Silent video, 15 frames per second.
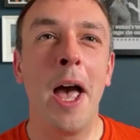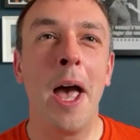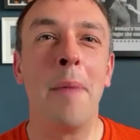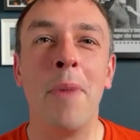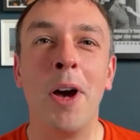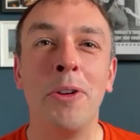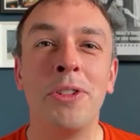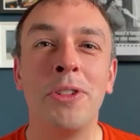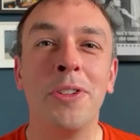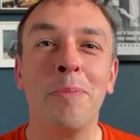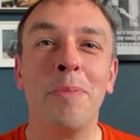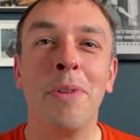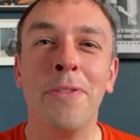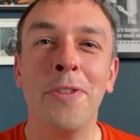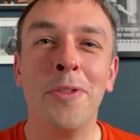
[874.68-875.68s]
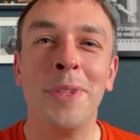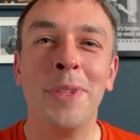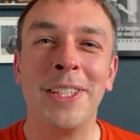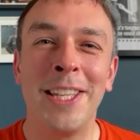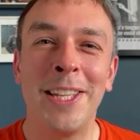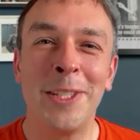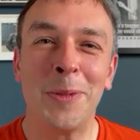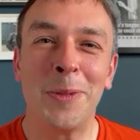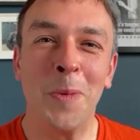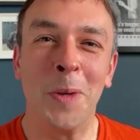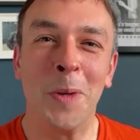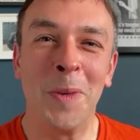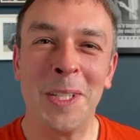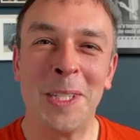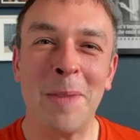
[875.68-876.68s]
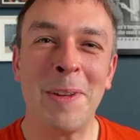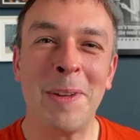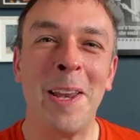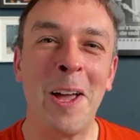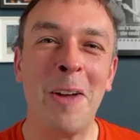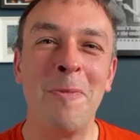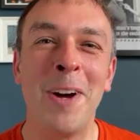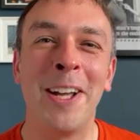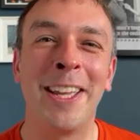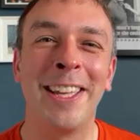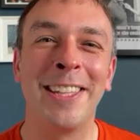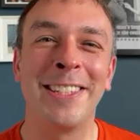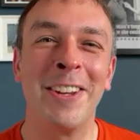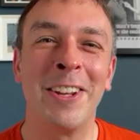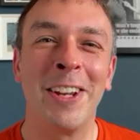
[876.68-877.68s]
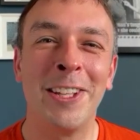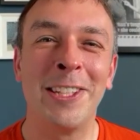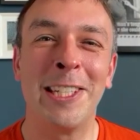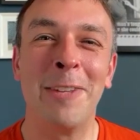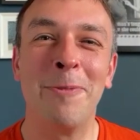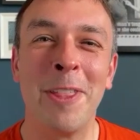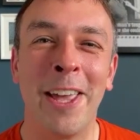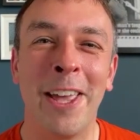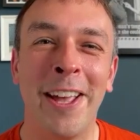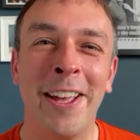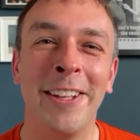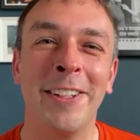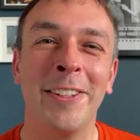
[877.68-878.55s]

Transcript: emotional performances. What's it been like working so closely with her?